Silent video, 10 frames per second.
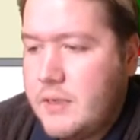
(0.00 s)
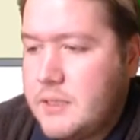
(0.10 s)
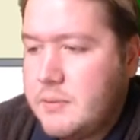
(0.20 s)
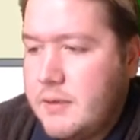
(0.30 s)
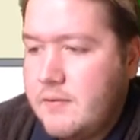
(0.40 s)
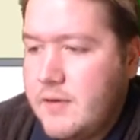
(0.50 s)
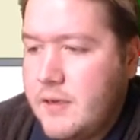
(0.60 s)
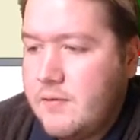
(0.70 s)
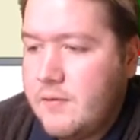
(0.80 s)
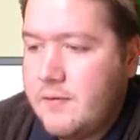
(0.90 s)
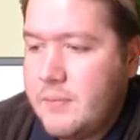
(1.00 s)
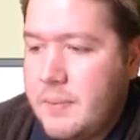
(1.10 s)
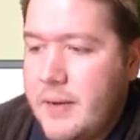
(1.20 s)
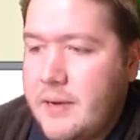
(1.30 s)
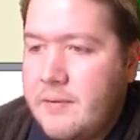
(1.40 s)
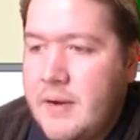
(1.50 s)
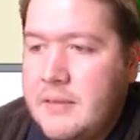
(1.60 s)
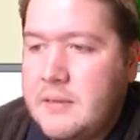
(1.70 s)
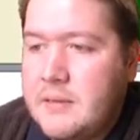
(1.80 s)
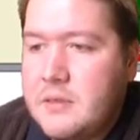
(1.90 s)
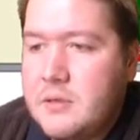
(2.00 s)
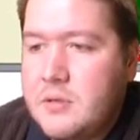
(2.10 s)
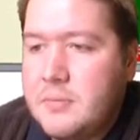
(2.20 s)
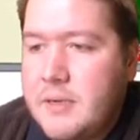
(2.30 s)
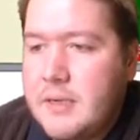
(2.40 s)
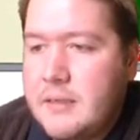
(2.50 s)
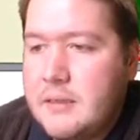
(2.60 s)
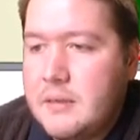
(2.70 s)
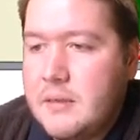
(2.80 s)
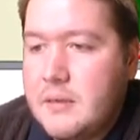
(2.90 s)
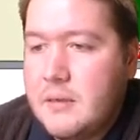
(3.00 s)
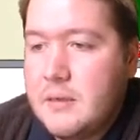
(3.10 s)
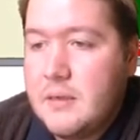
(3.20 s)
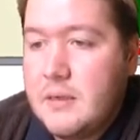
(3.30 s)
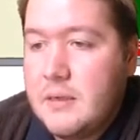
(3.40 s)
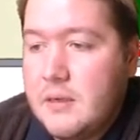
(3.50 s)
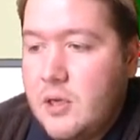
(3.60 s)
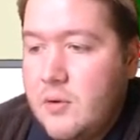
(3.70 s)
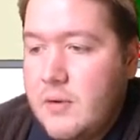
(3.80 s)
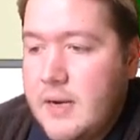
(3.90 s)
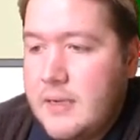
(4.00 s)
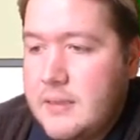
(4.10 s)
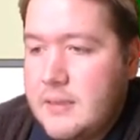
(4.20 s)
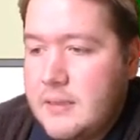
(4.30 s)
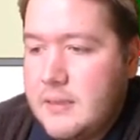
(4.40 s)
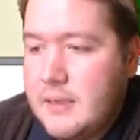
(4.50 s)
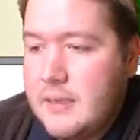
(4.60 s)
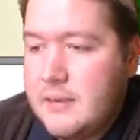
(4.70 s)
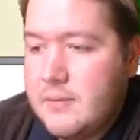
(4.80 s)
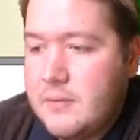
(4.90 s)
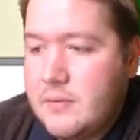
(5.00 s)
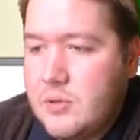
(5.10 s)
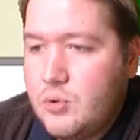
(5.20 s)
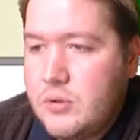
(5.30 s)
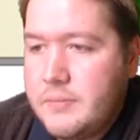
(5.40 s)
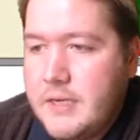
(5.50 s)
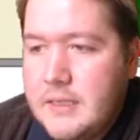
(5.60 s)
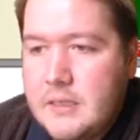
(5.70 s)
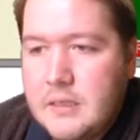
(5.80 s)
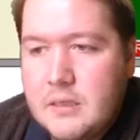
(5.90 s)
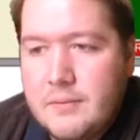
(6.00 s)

spade fit if my partner raises to two spades. cue raise, yeah. Two spades.